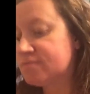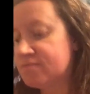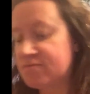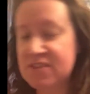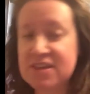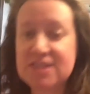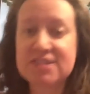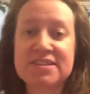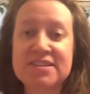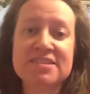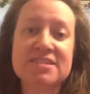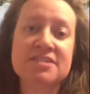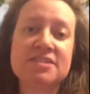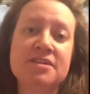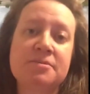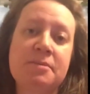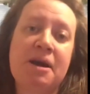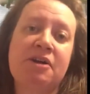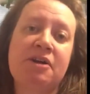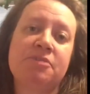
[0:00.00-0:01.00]
This is an
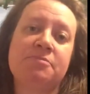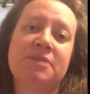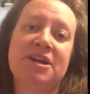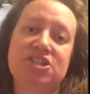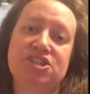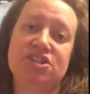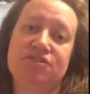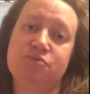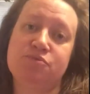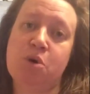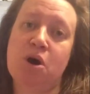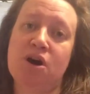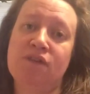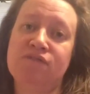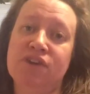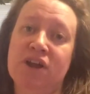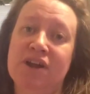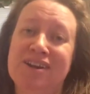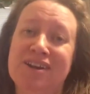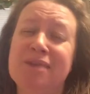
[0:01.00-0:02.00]
amalgamation of what I've
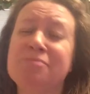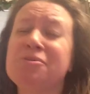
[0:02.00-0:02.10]
learned. I'm